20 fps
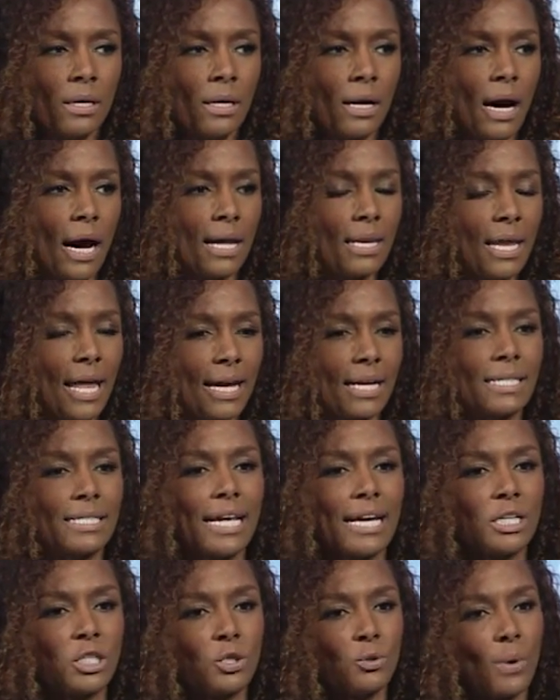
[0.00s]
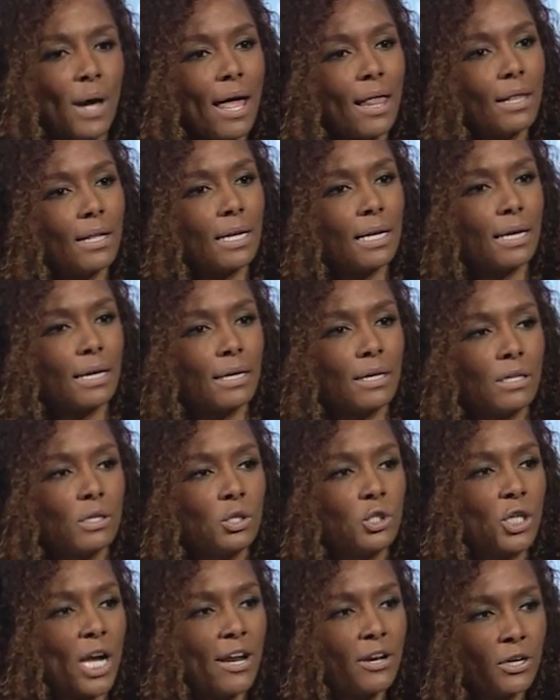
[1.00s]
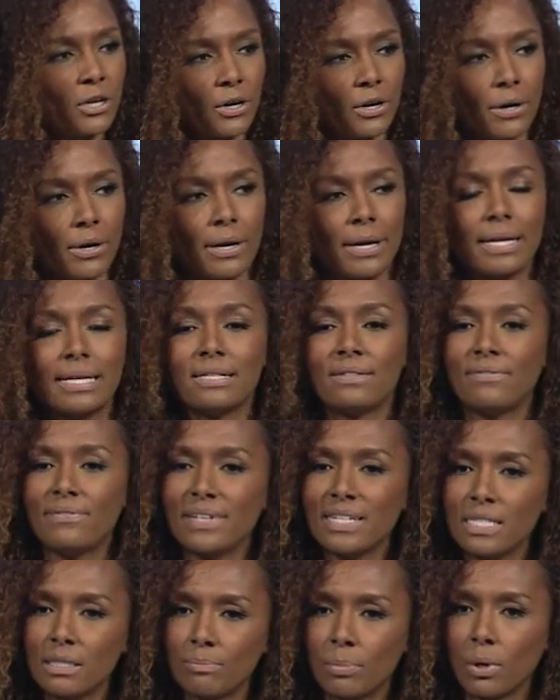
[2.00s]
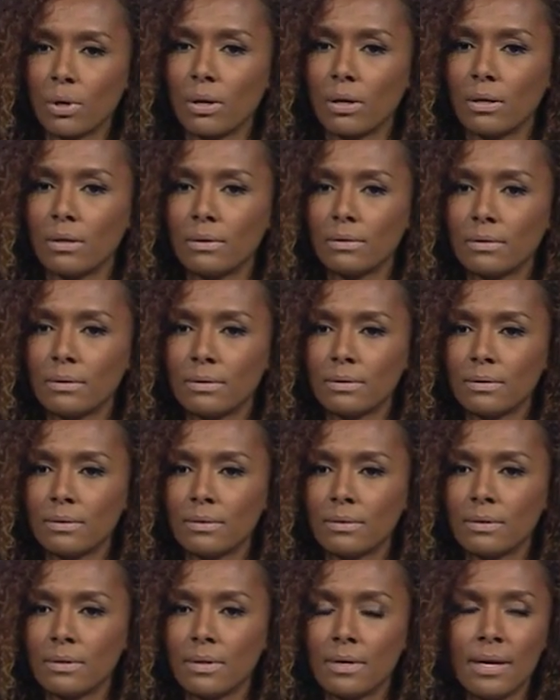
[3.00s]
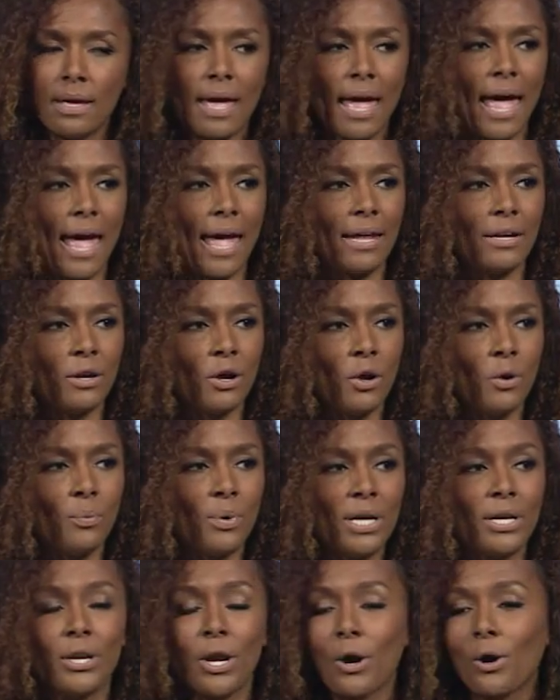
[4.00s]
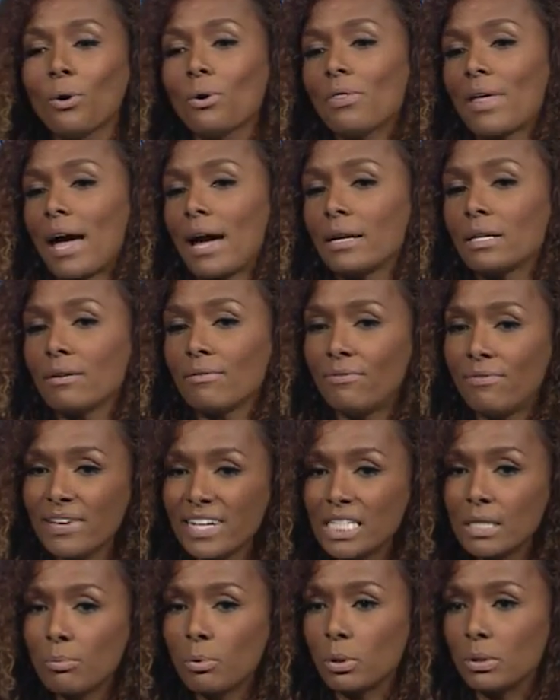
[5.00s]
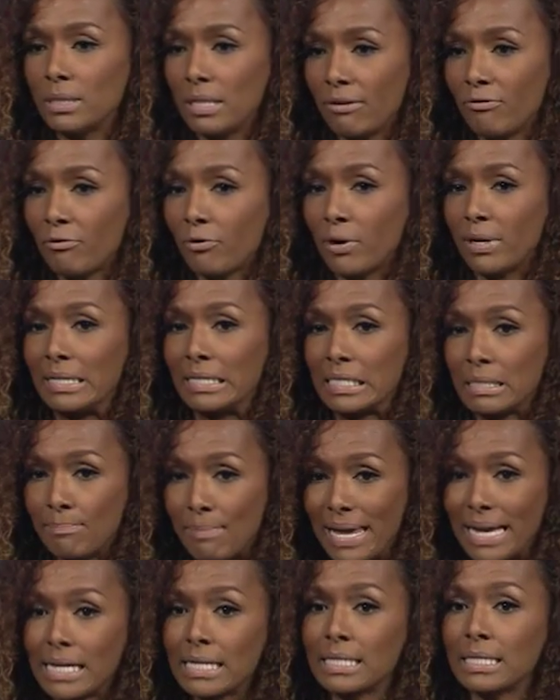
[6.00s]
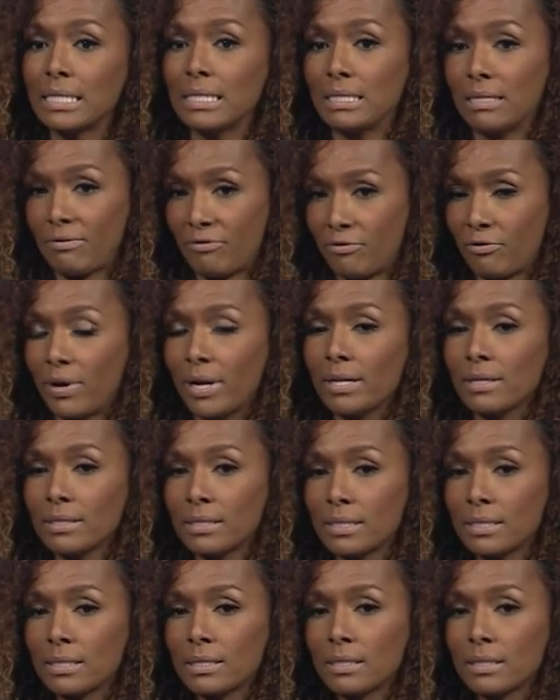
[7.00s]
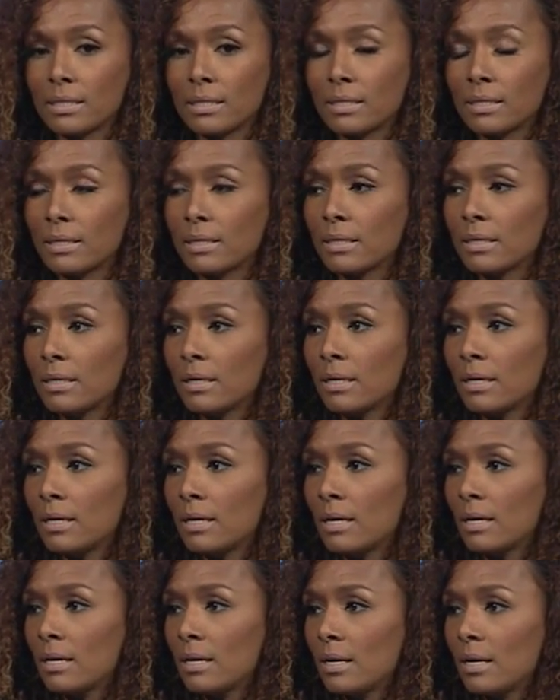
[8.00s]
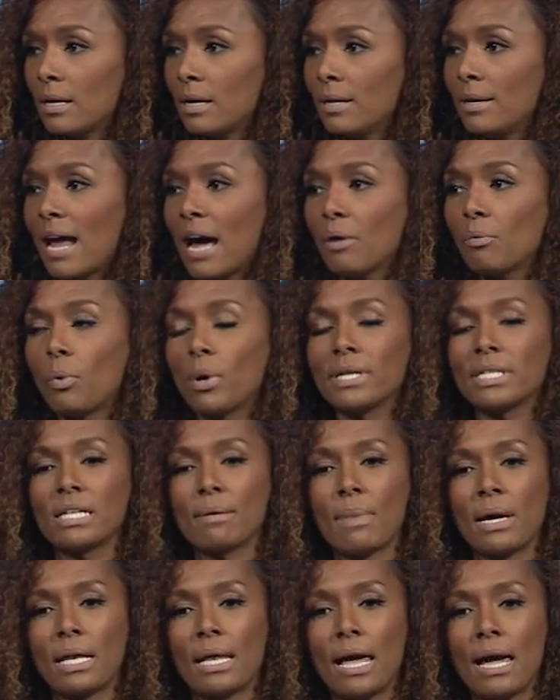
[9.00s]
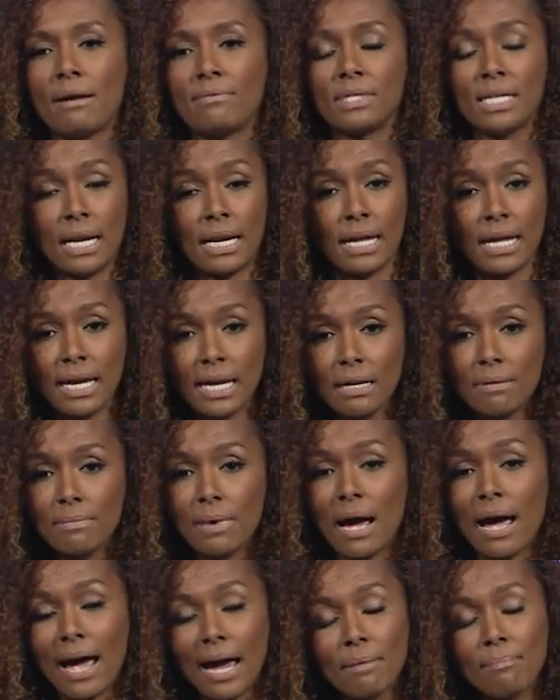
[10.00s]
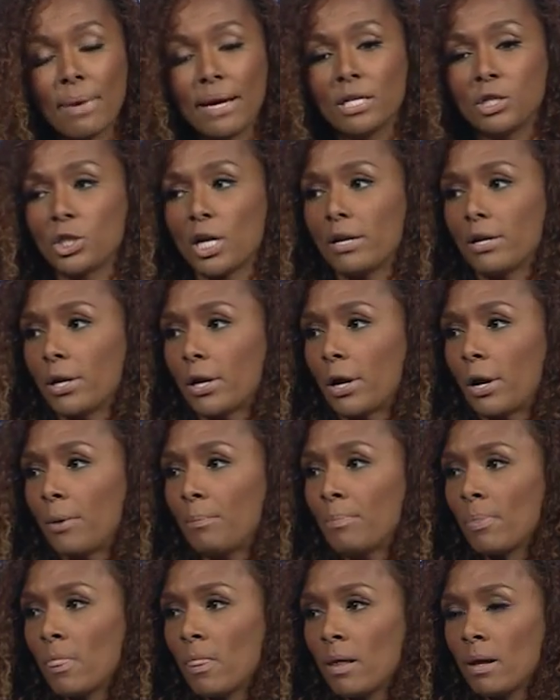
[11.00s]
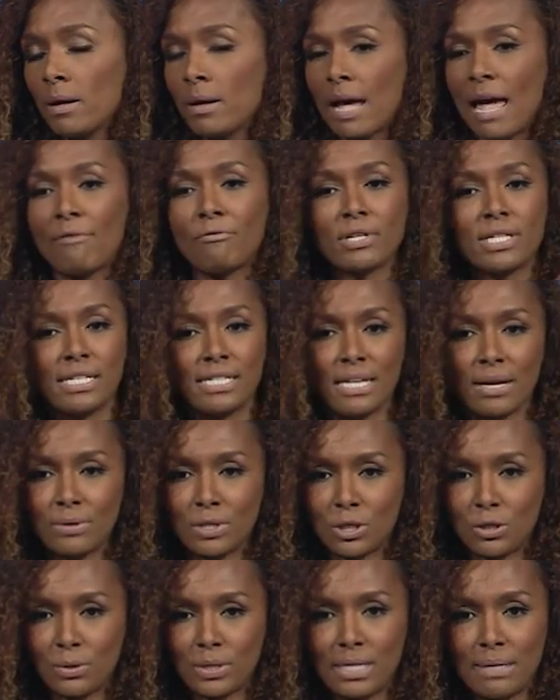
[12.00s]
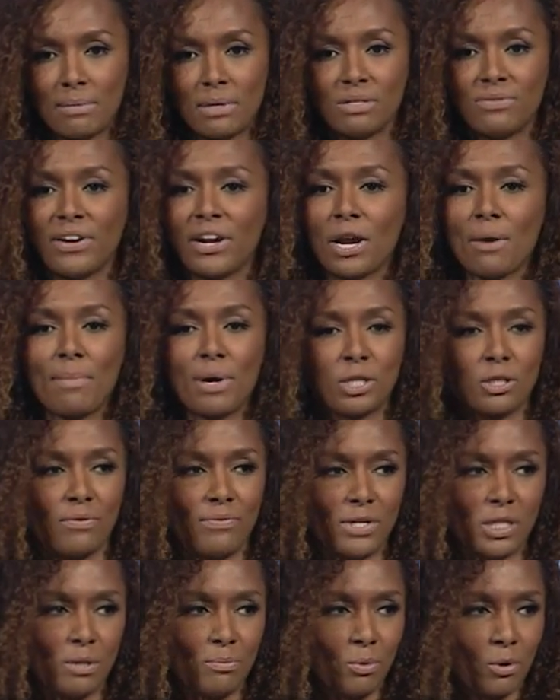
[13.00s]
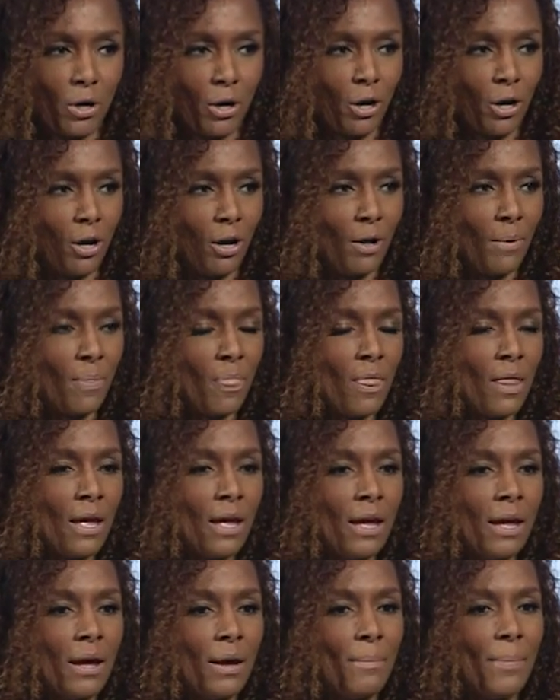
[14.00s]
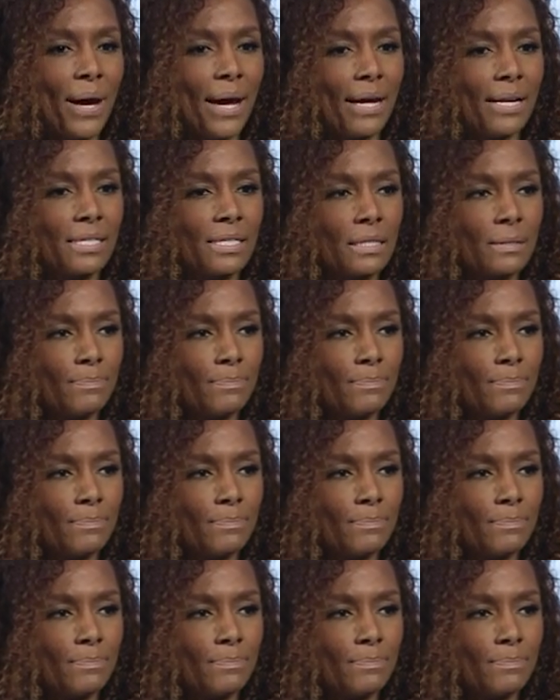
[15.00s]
Unlike sexuality, gender is visible. And we know that visible difference makes a difference. Not once in my life did I hide my gender. Ever since I was 13, I was very much a visible girl. But